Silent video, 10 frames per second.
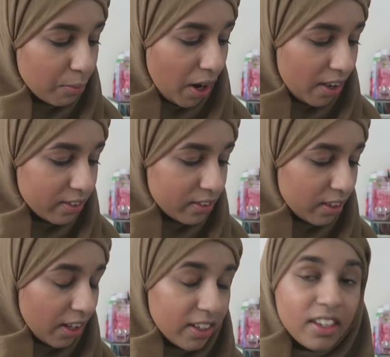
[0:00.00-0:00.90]
the brows
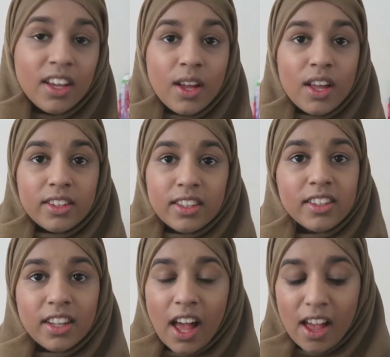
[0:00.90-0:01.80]
done. They
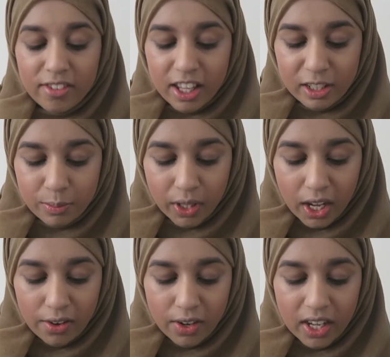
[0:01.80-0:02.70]
don't have any
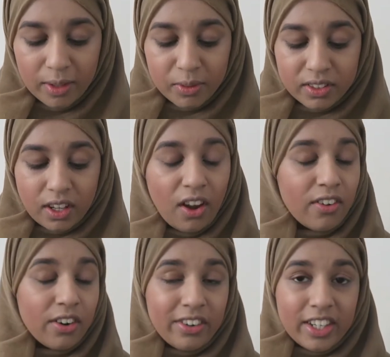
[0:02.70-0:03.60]
brow
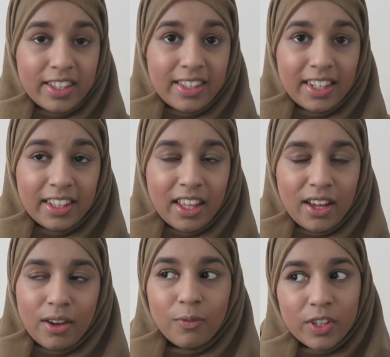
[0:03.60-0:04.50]
mascara or anything like
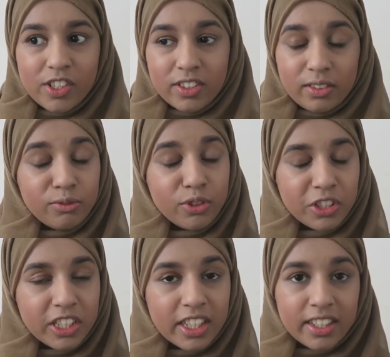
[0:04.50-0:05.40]
that, which is
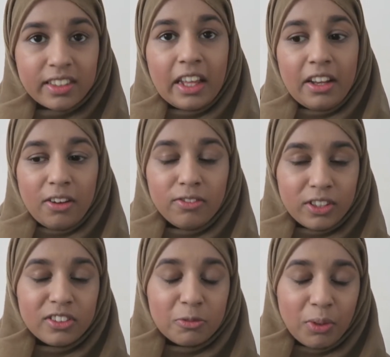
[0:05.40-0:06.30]
unfortunate because I love
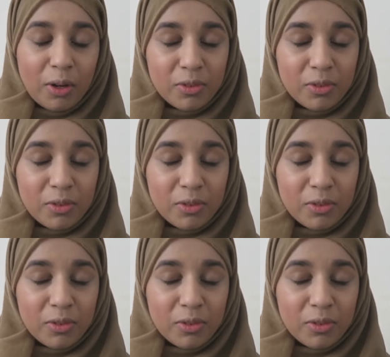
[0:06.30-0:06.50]
using brow